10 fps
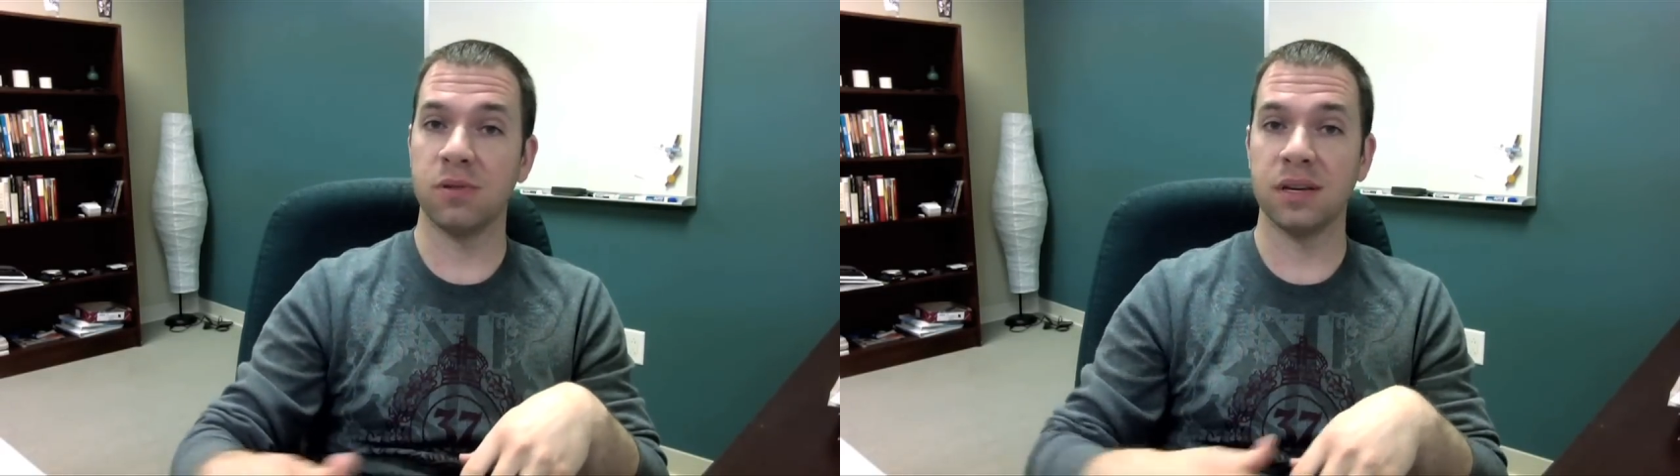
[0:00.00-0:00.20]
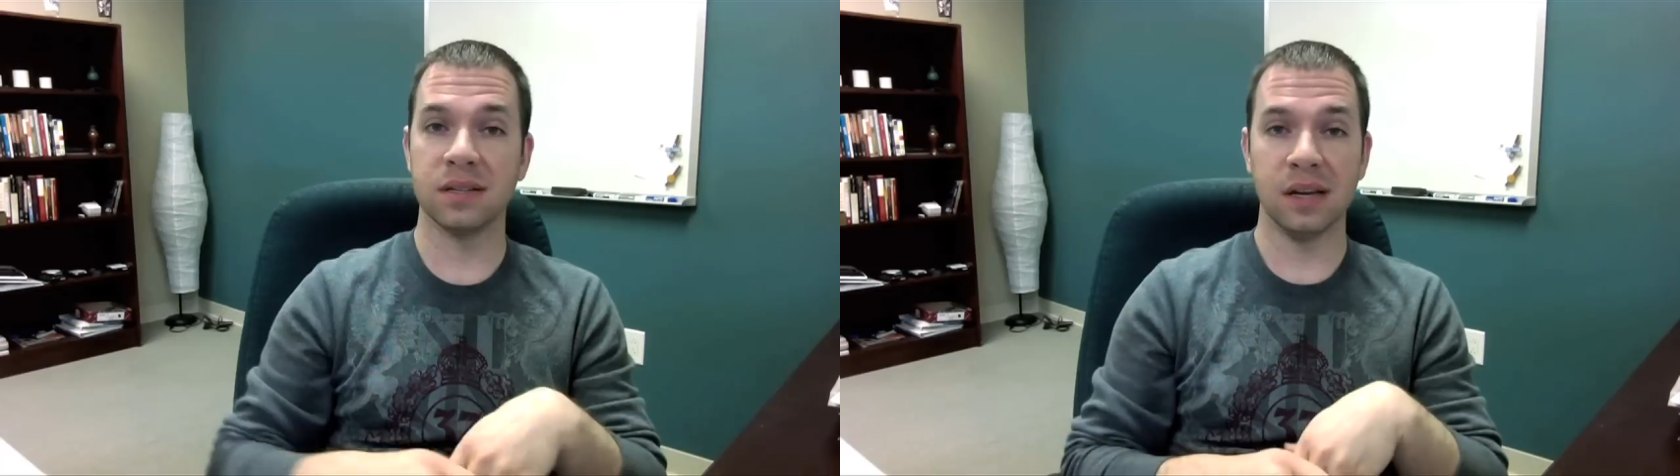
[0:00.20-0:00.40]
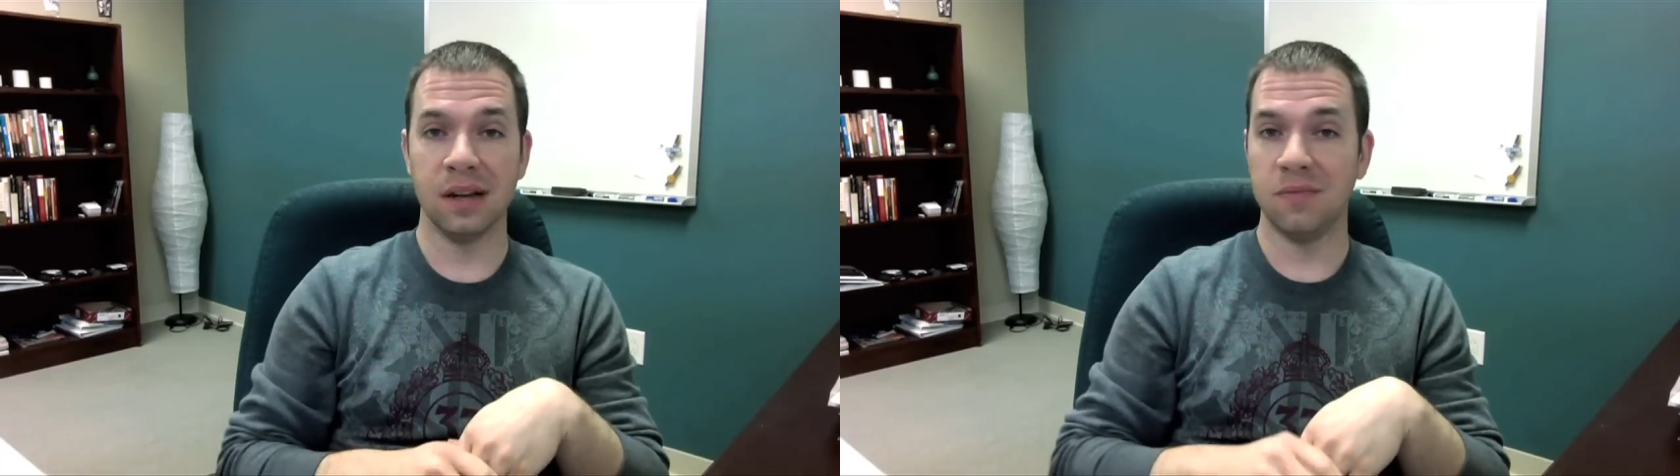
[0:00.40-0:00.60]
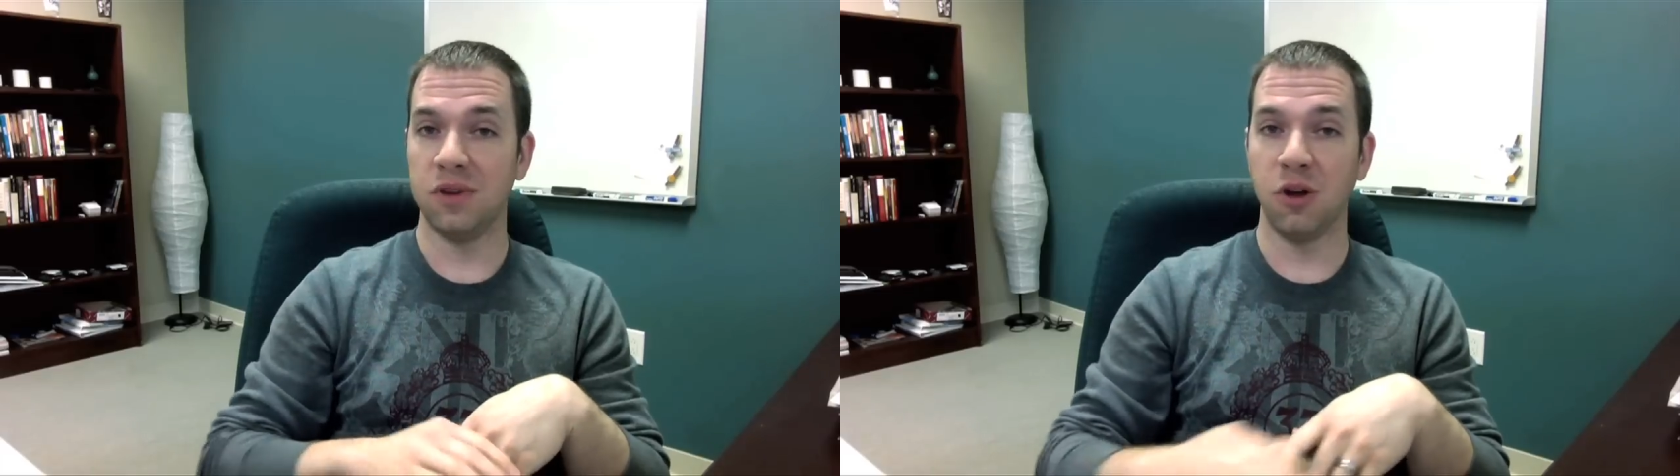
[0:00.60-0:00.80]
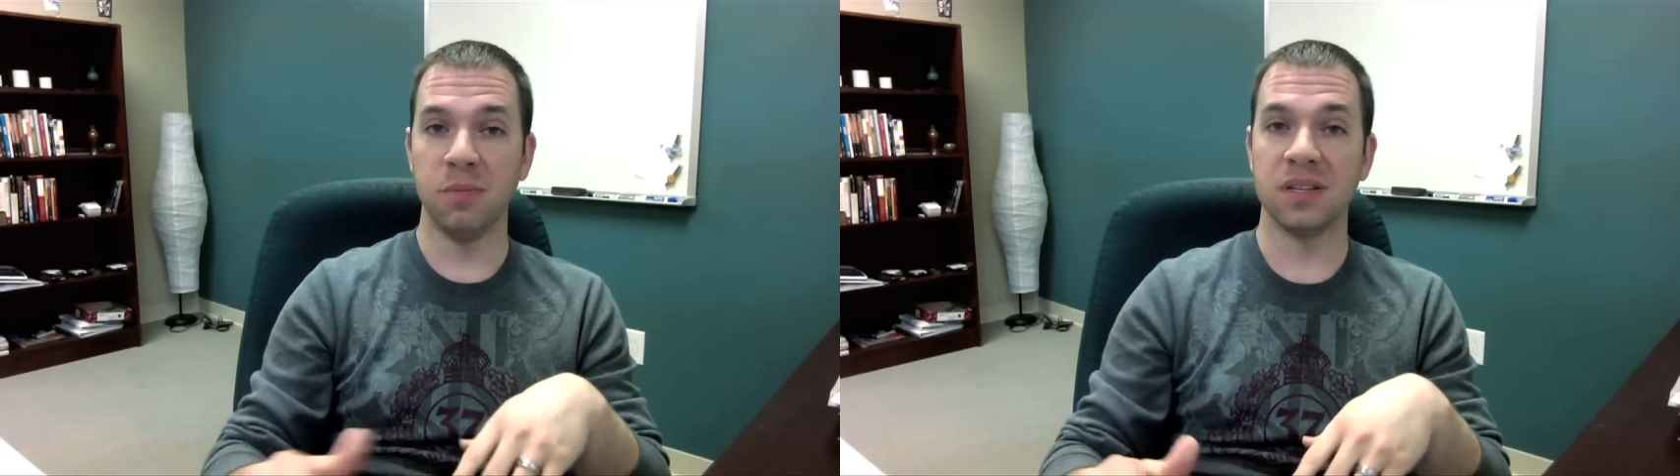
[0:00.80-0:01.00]
this,
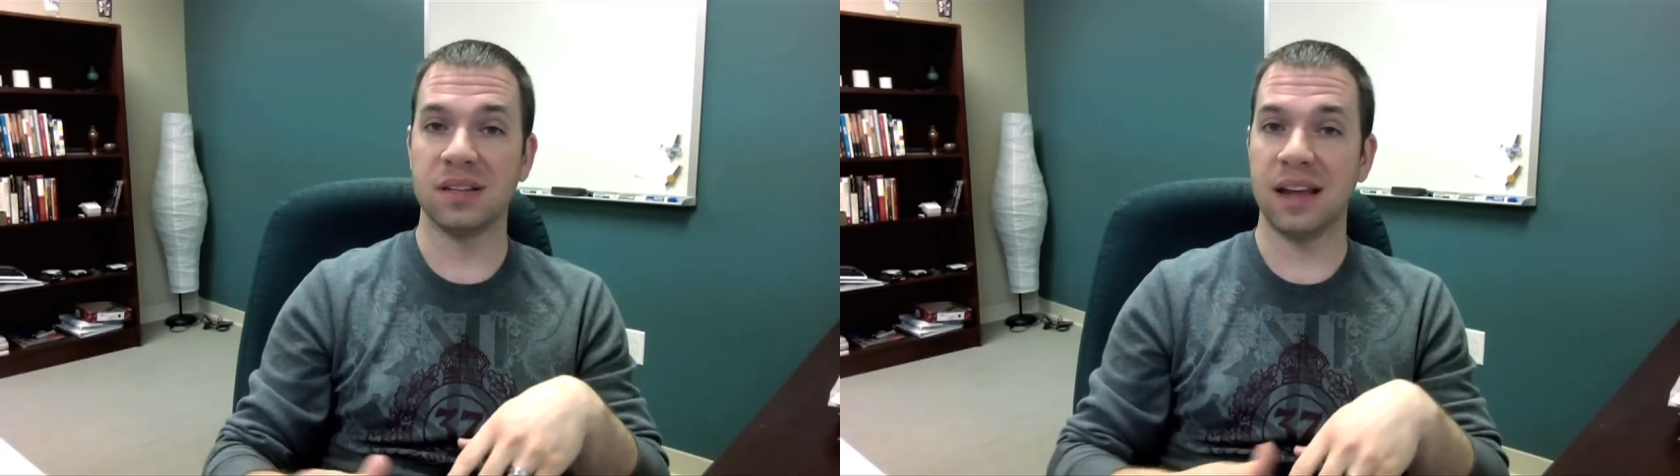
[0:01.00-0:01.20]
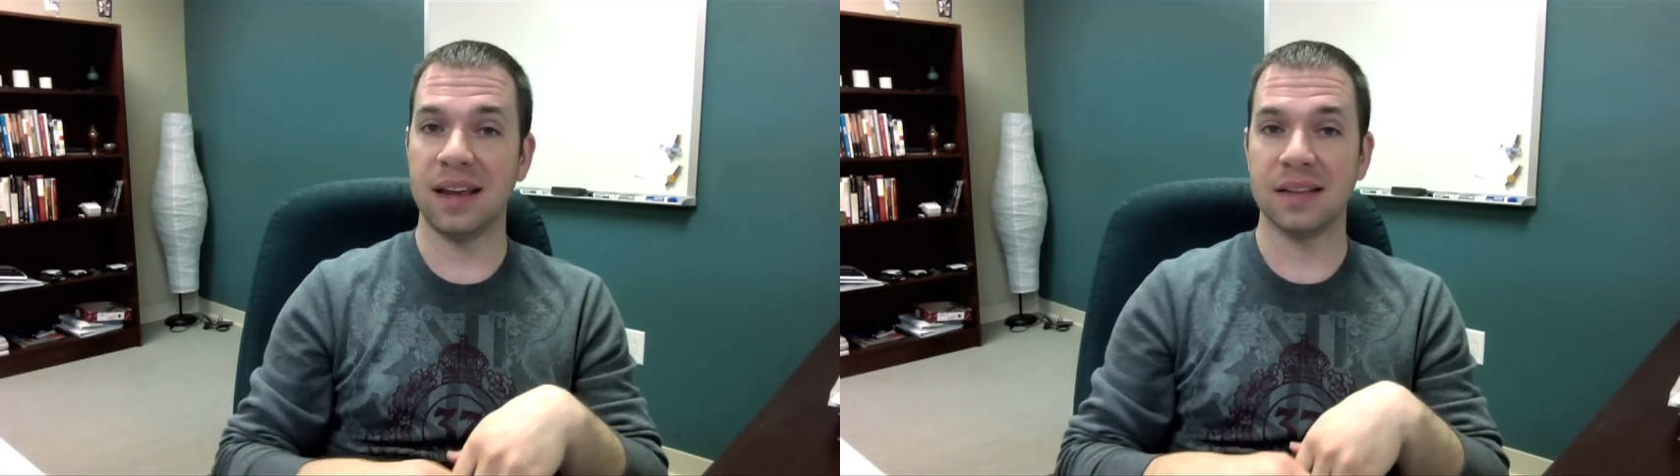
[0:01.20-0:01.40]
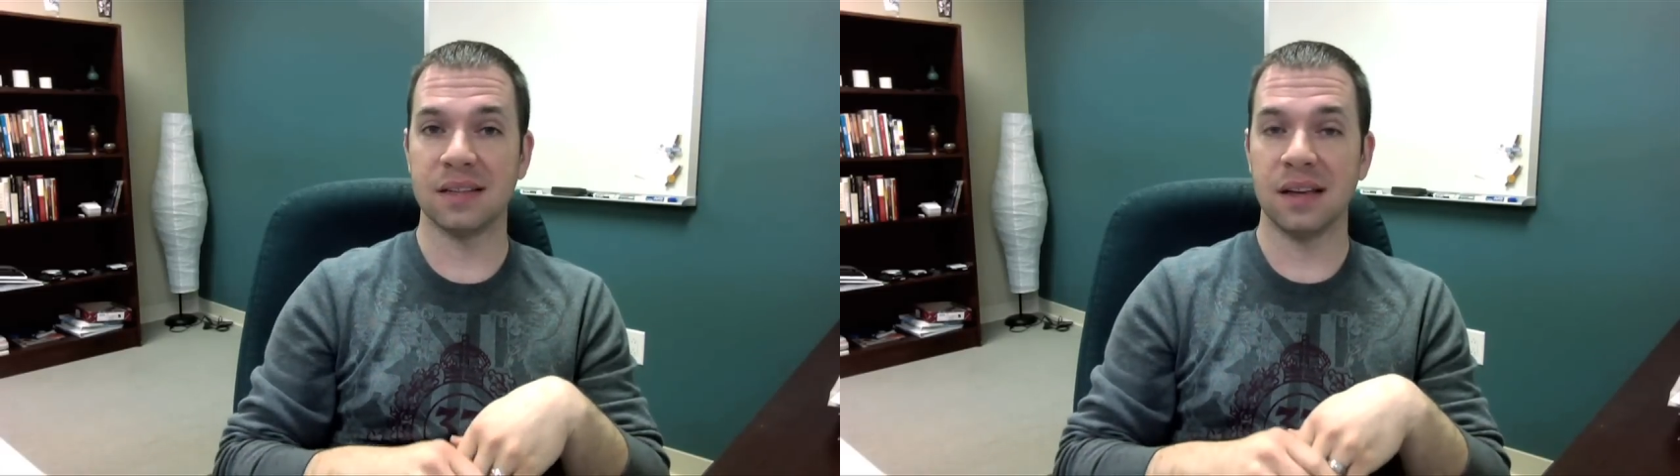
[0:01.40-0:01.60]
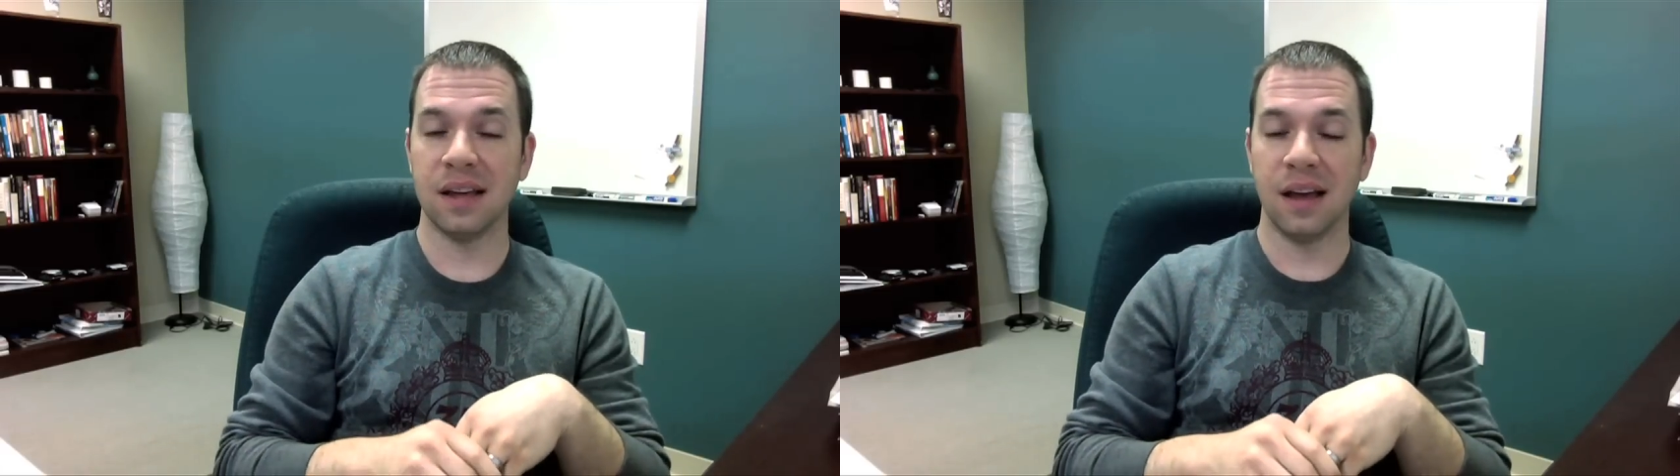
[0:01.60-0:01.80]
no mistakes.